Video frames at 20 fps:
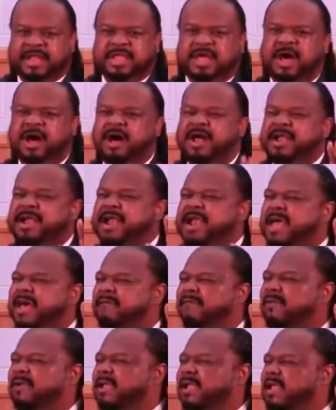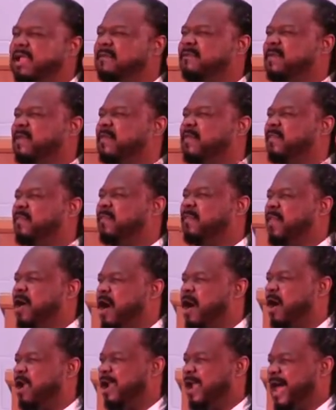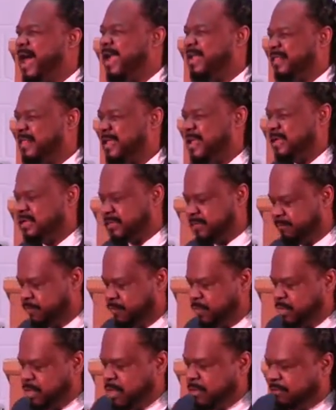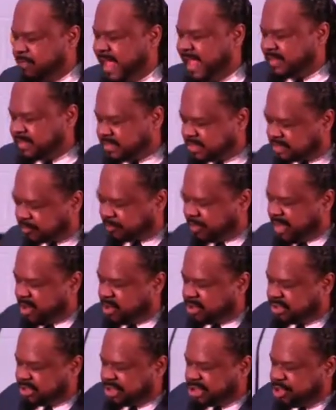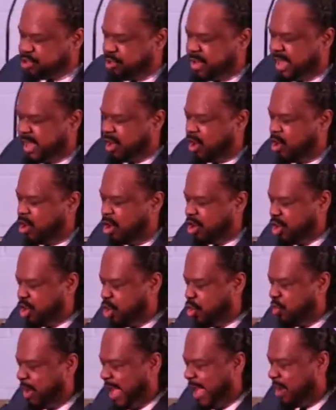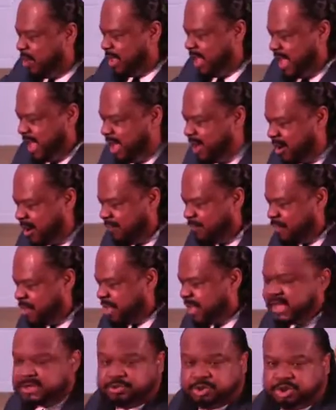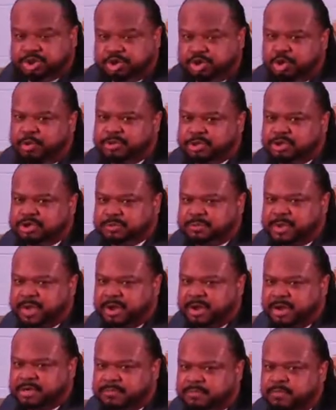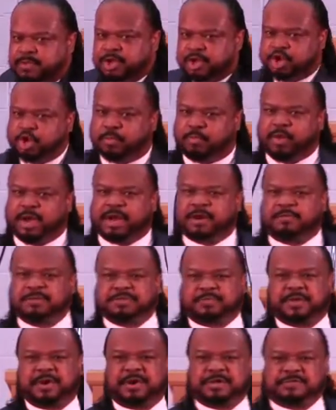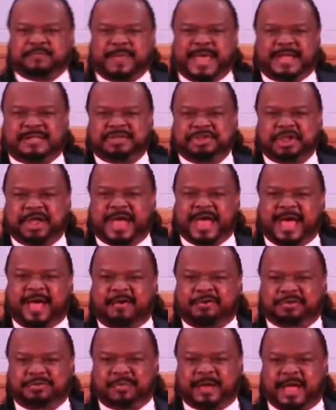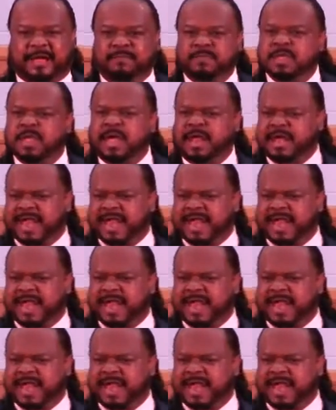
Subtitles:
And y'all never even thought like this. That the spirits that you get on you out here, guess what you're doing with those spirits? You're bringing the spirit back to your house, right?